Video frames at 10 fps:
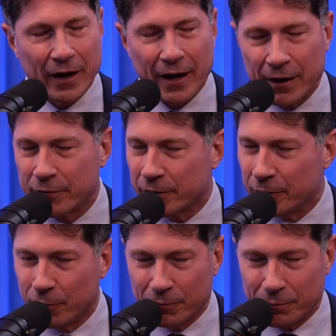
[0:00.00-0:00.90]

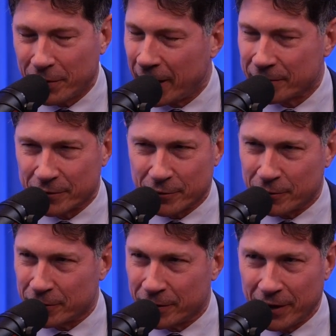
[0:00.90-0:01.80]
every plastic
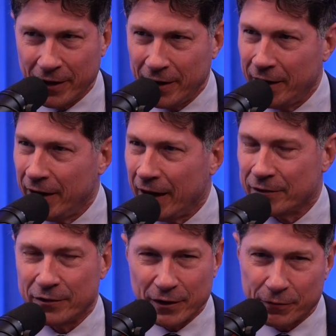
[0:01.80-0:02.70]
surgeon has
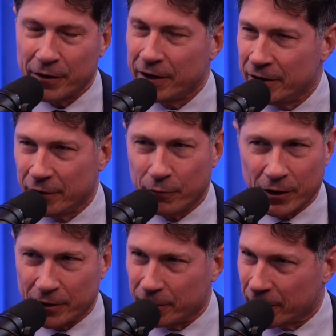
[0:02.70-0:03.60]
a different idea of what
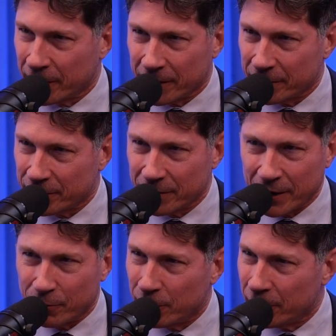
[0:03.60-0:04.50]
good looking is. They
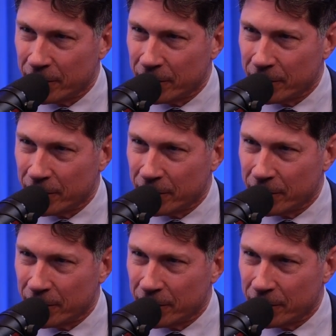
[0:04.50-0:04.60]
really